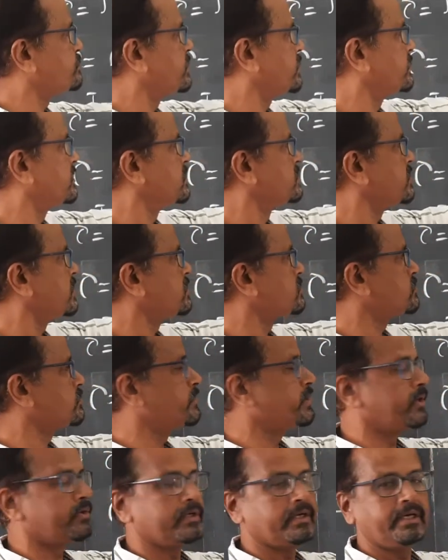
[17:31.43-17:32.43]
This also we
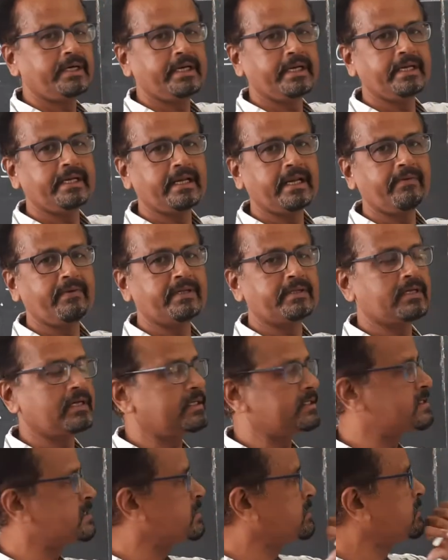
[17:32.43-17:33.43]
have learnt in 11th
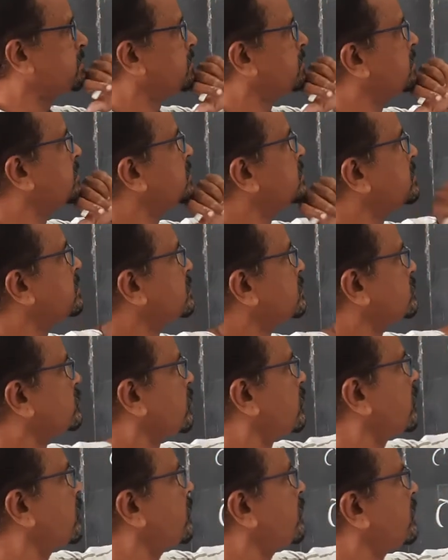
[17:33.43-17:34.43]
class.
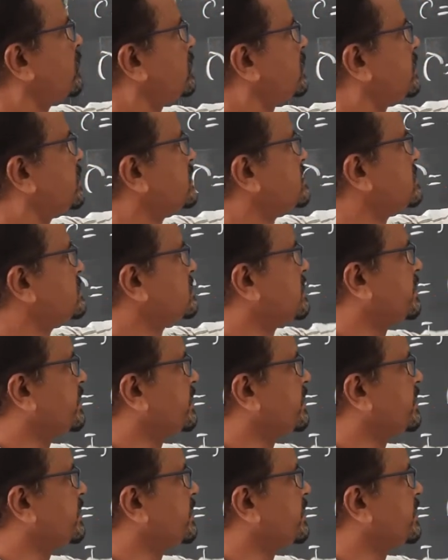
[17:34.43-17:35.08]
So this is the